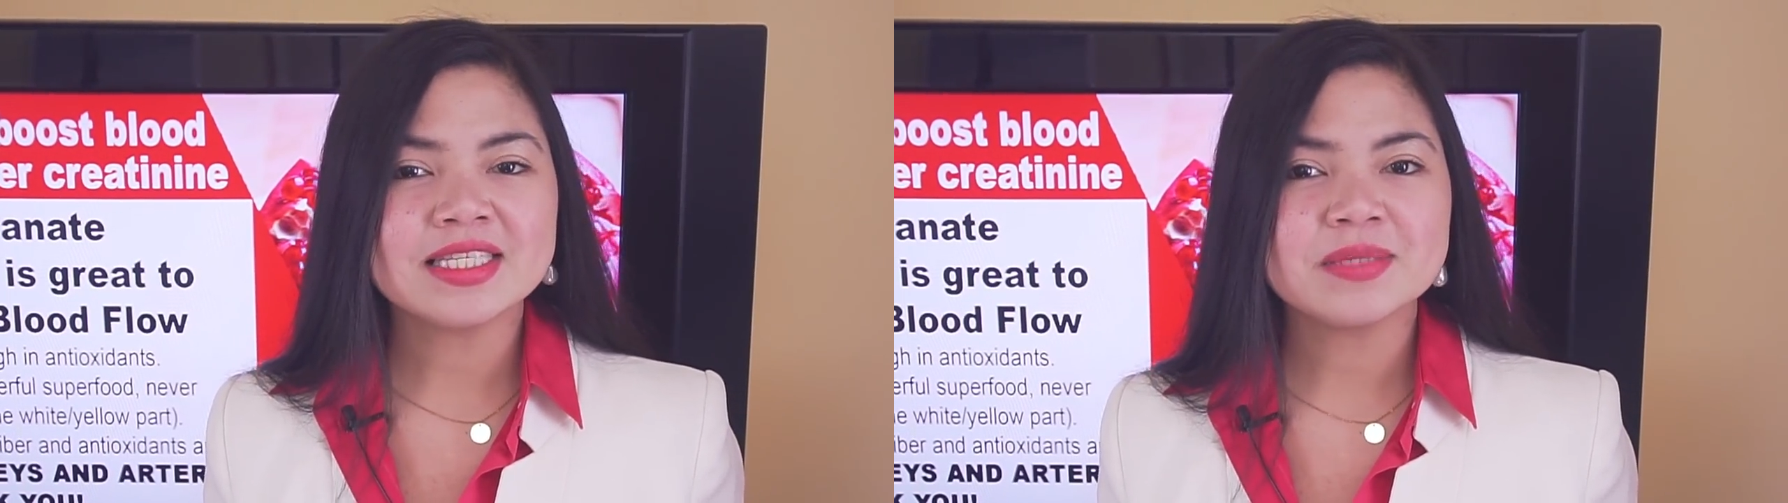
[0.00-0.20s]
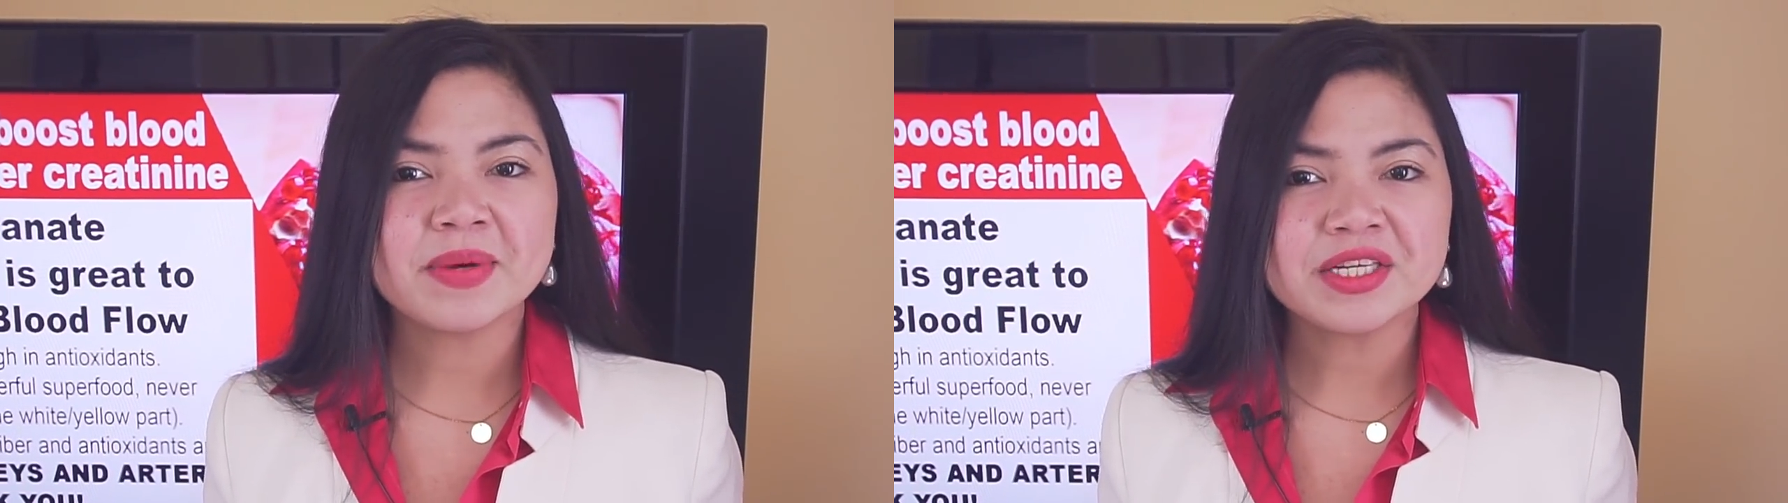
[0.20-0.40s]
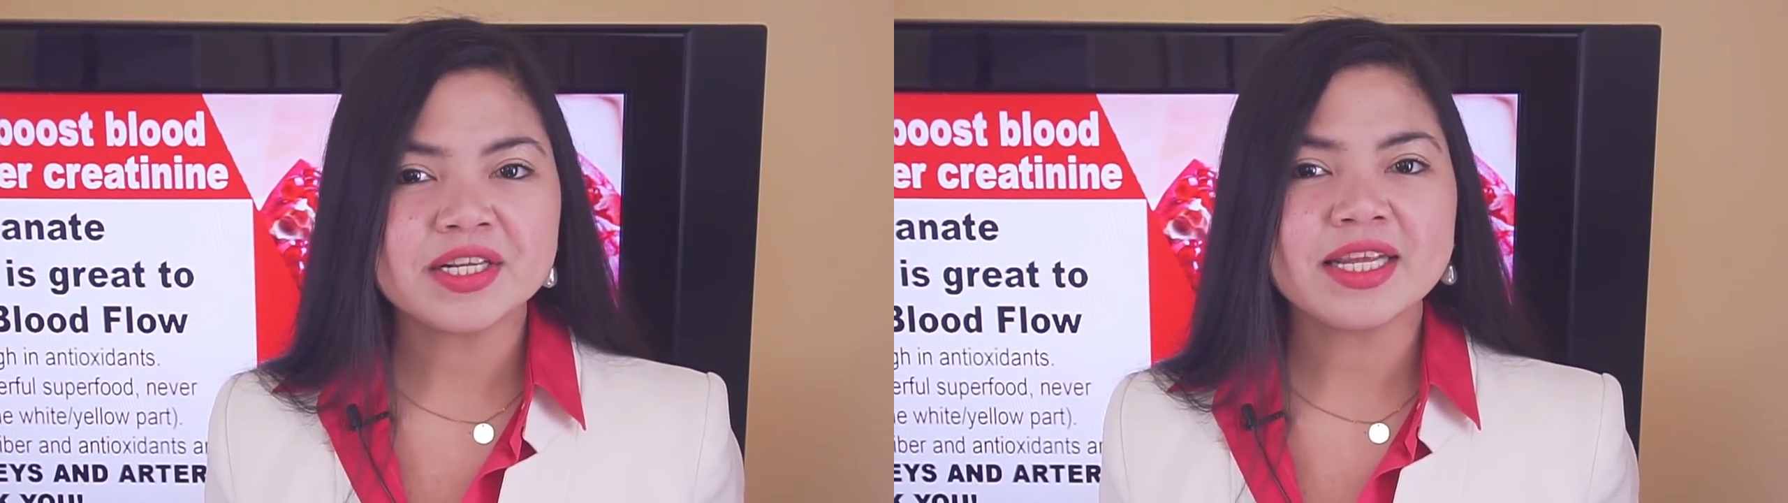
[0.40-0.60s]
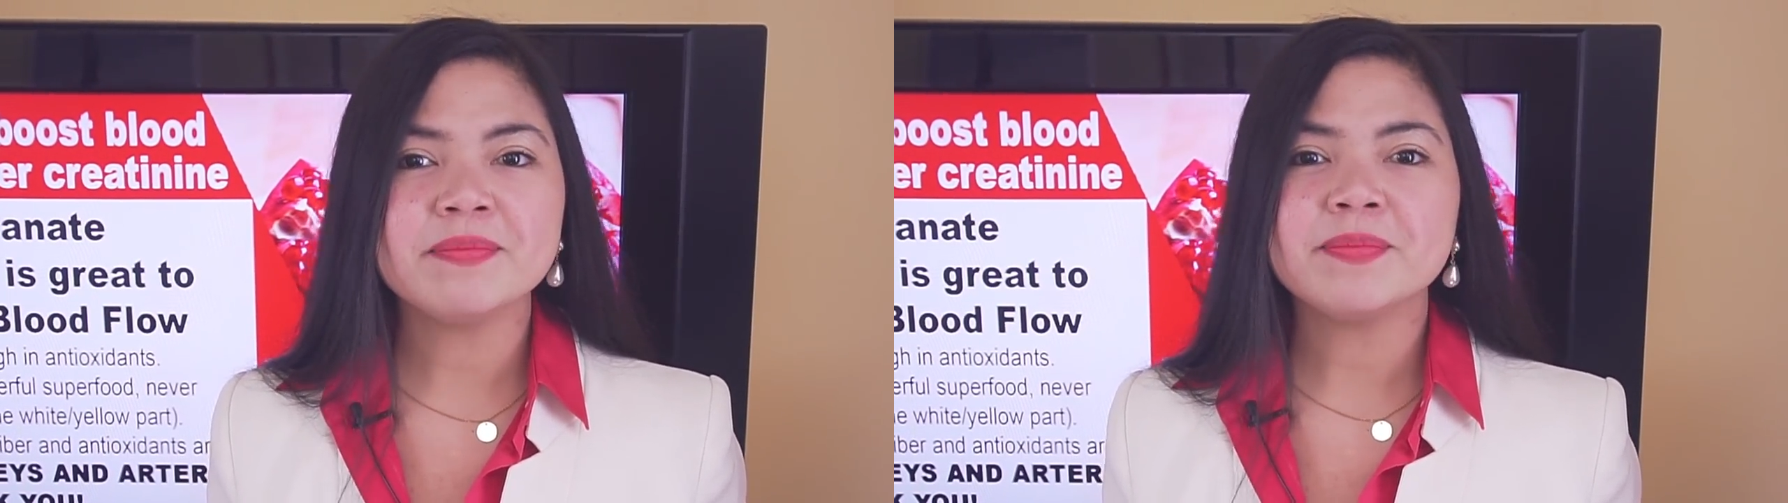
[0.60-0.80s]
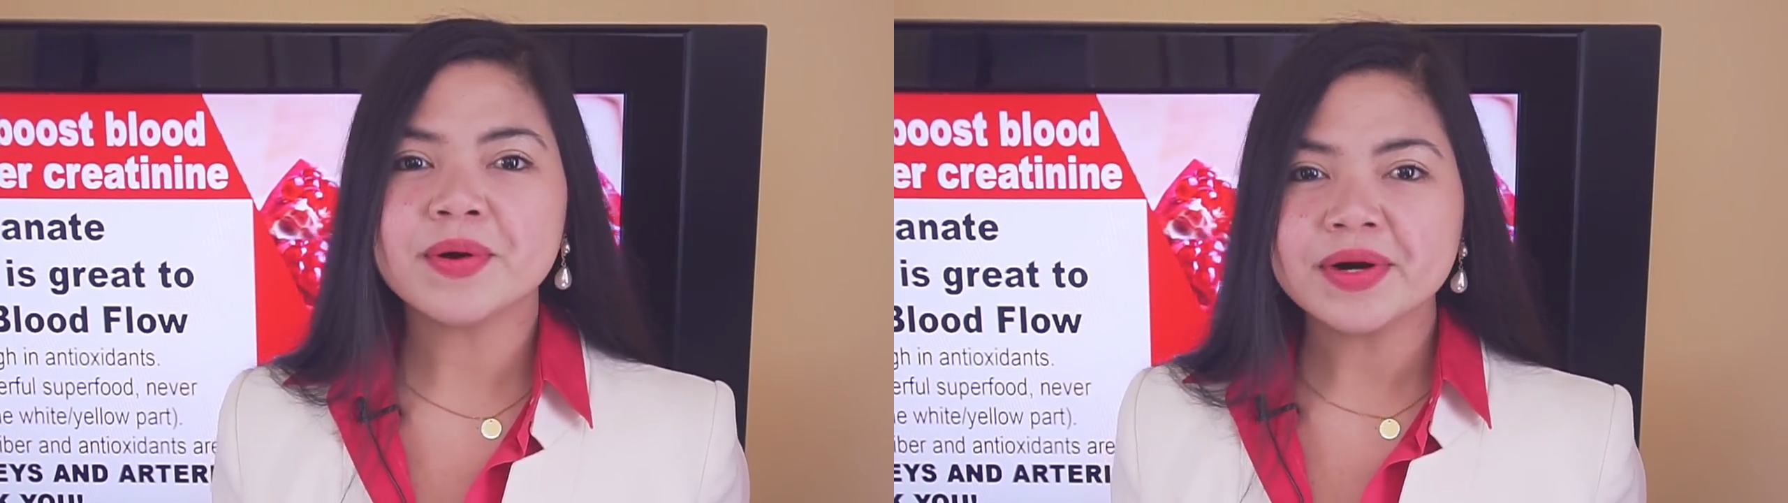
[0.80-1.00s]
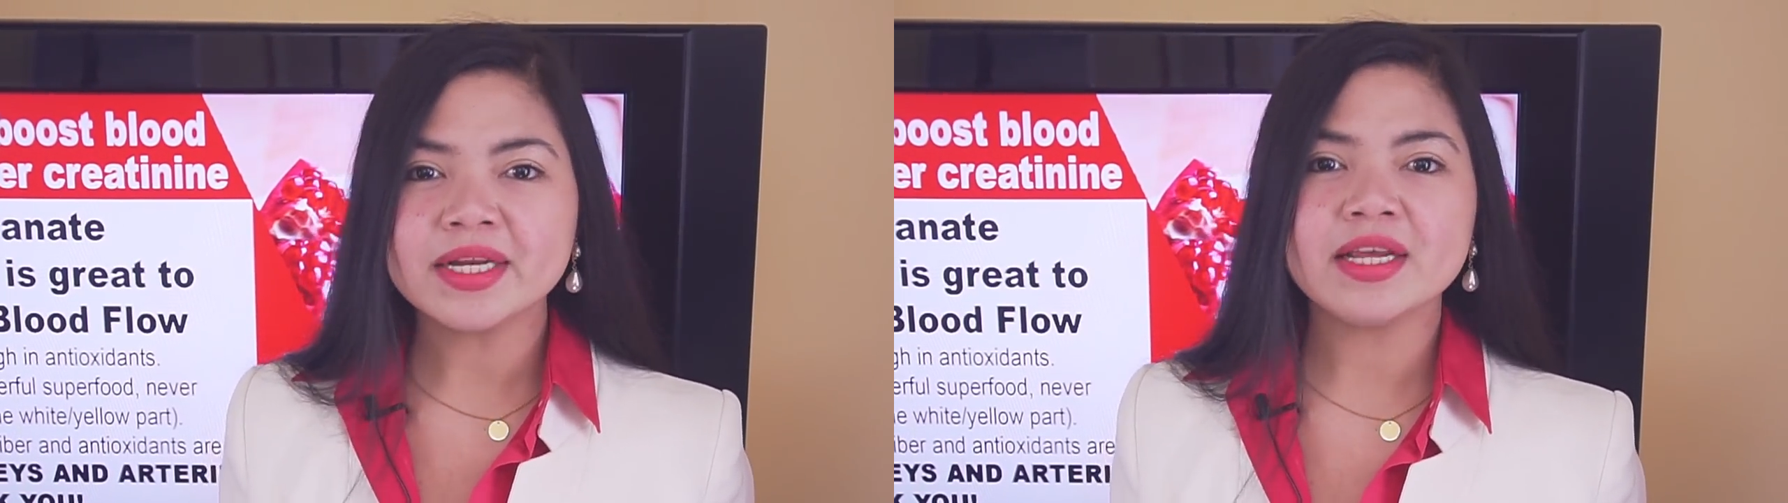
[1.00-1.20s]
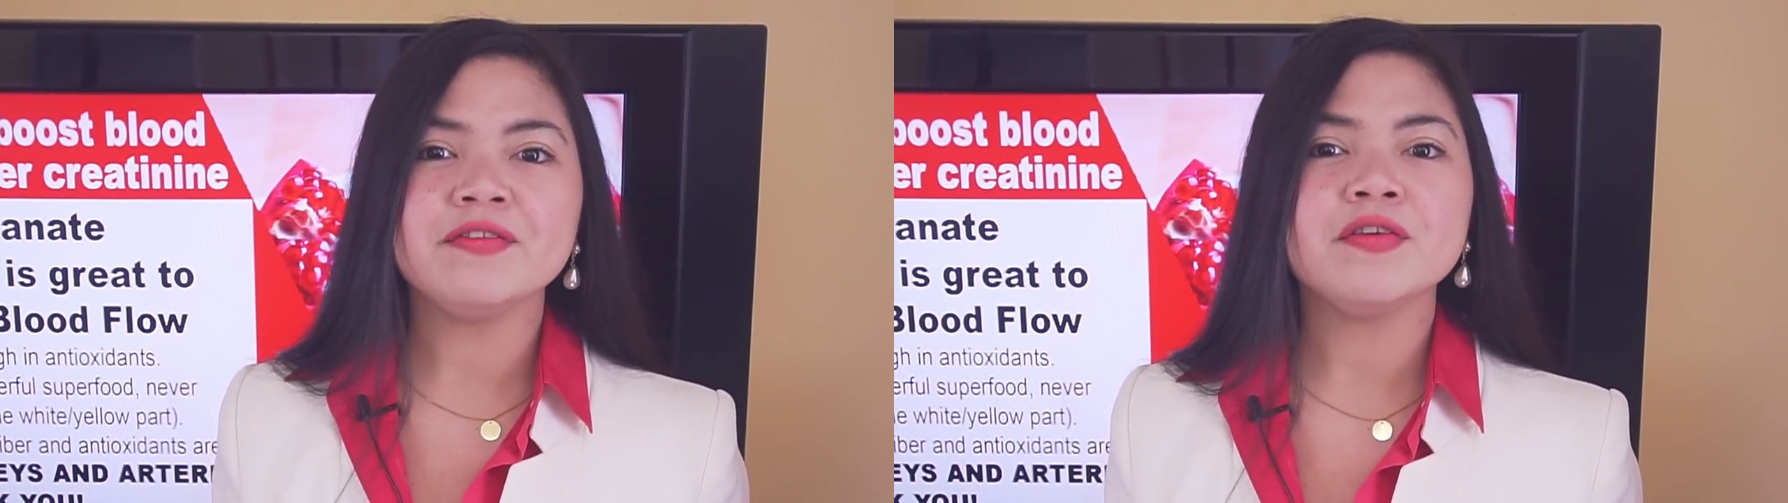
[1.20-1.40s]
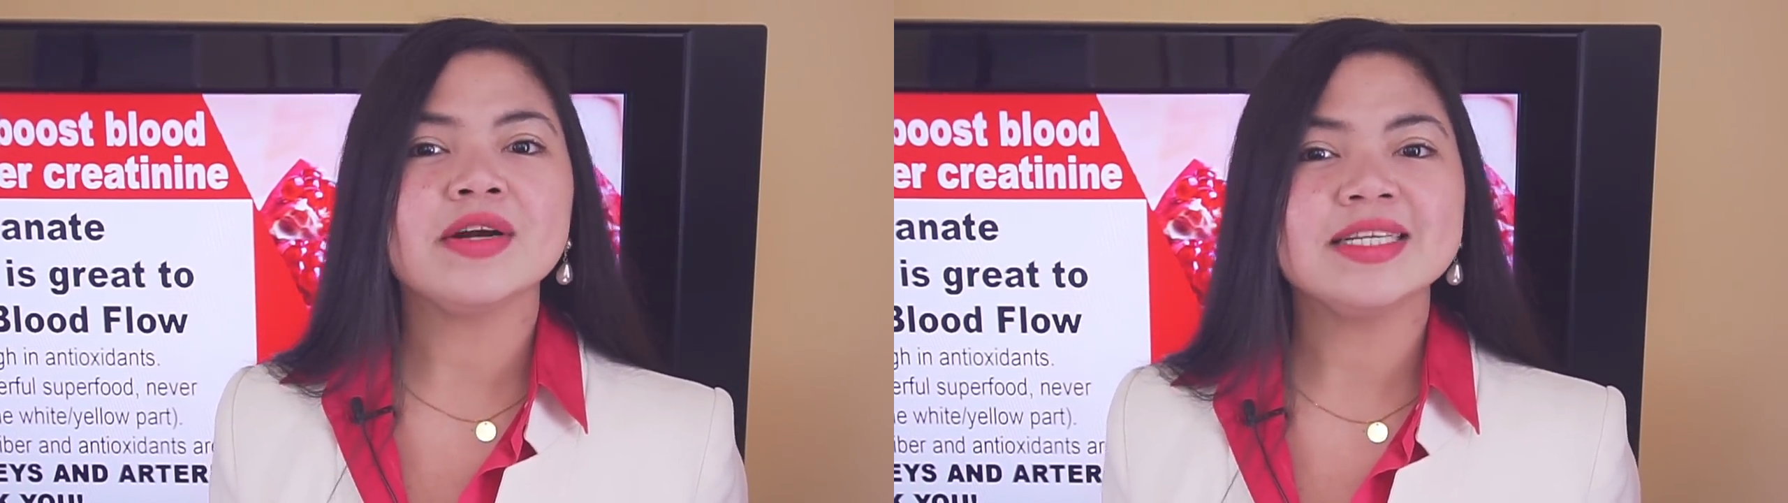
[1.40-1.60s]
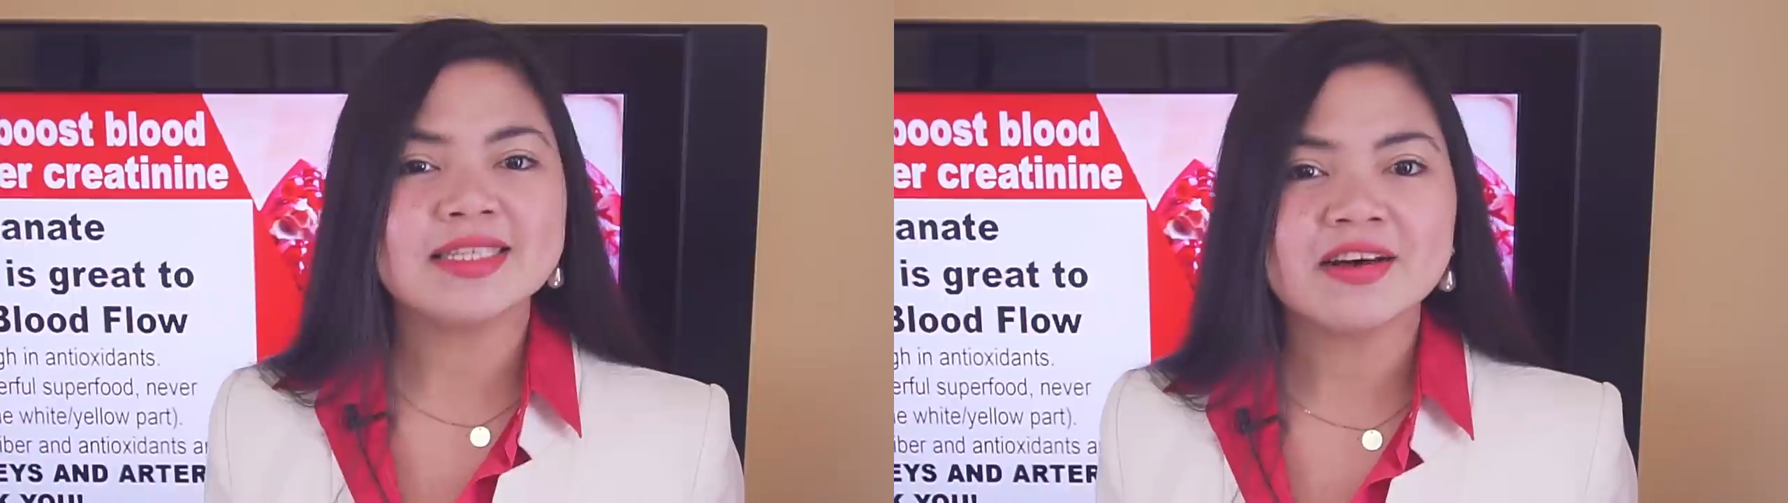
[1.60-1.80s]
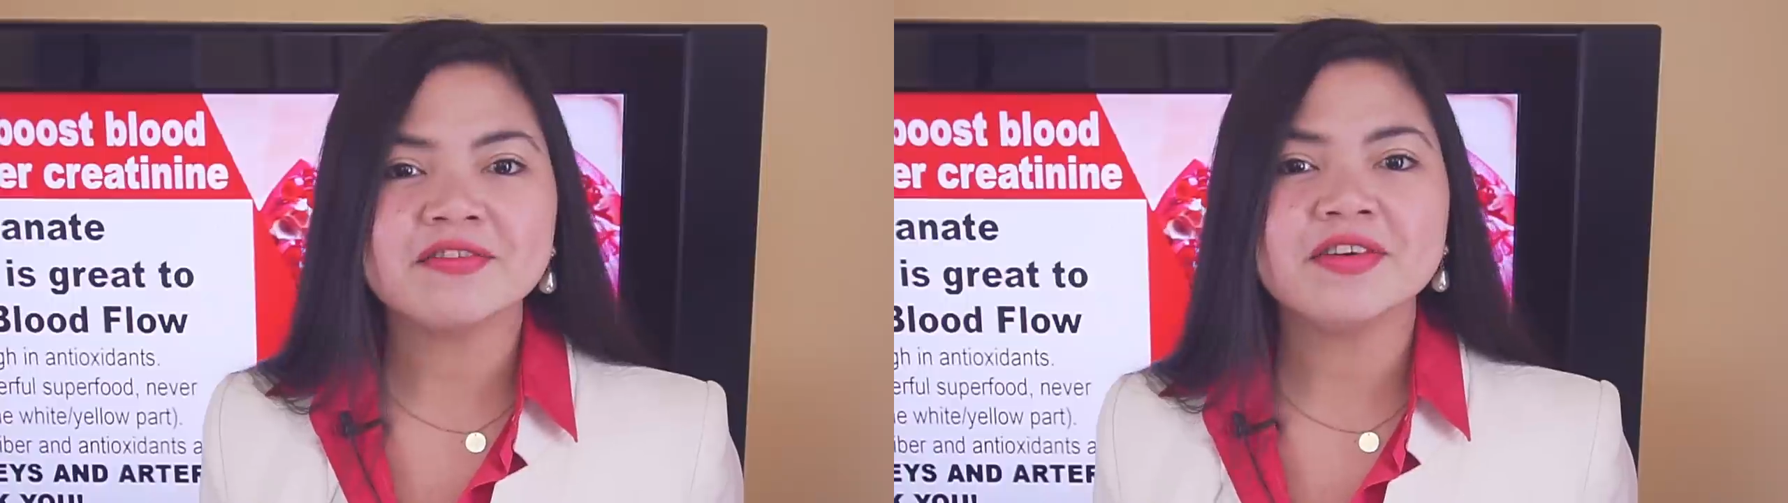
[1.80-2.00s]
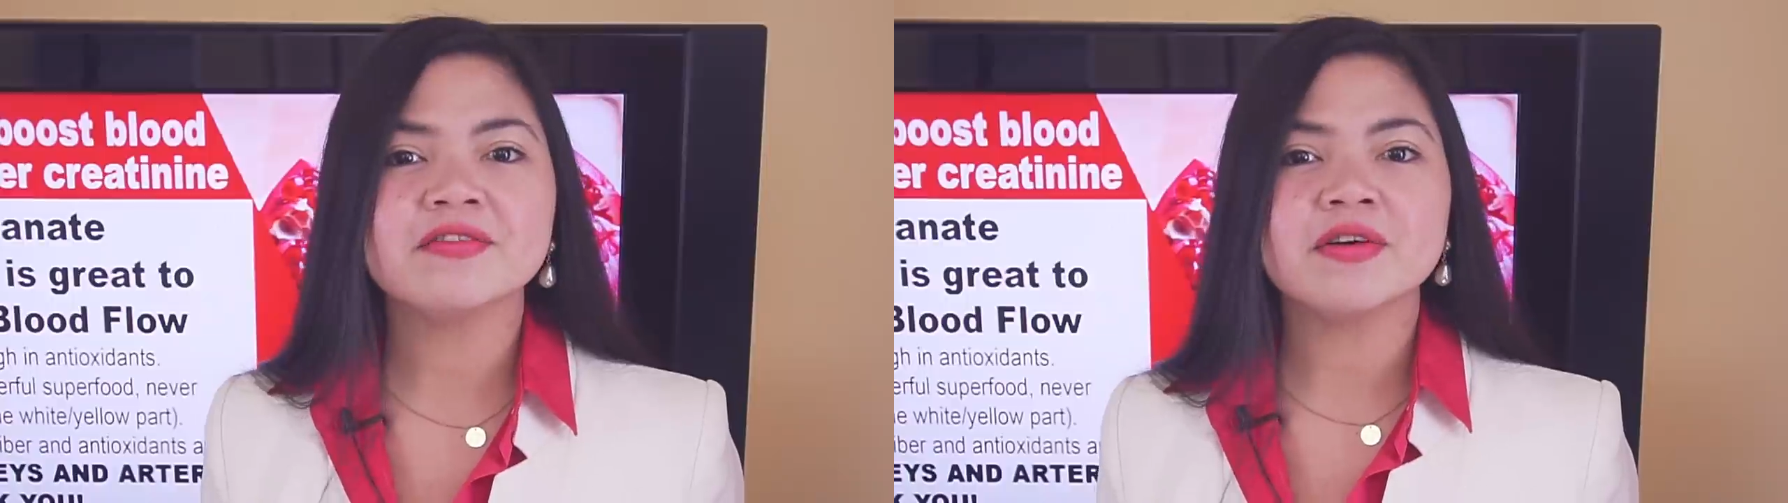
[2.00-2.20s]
is especially important if you are suffering